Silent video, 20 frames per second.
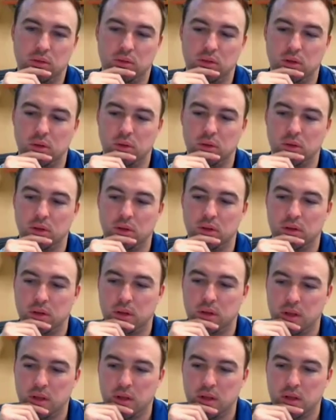Totally.
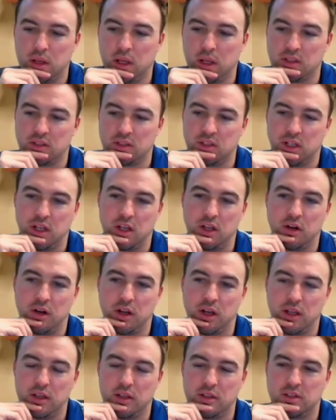Yeah. Sticking your
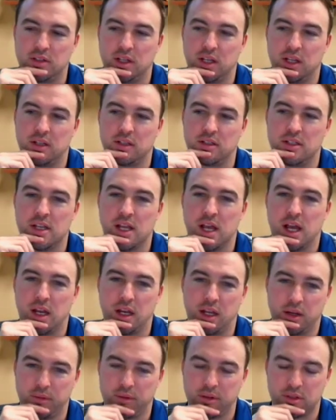head in the sand is
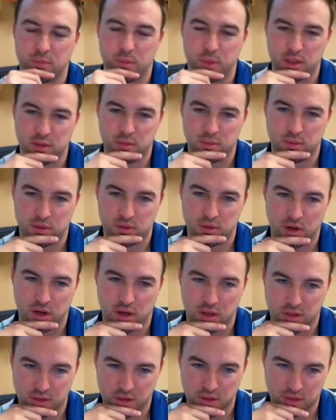not a risk management
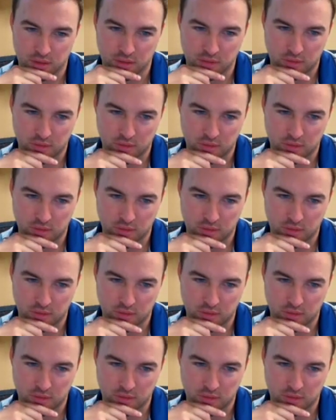strategy.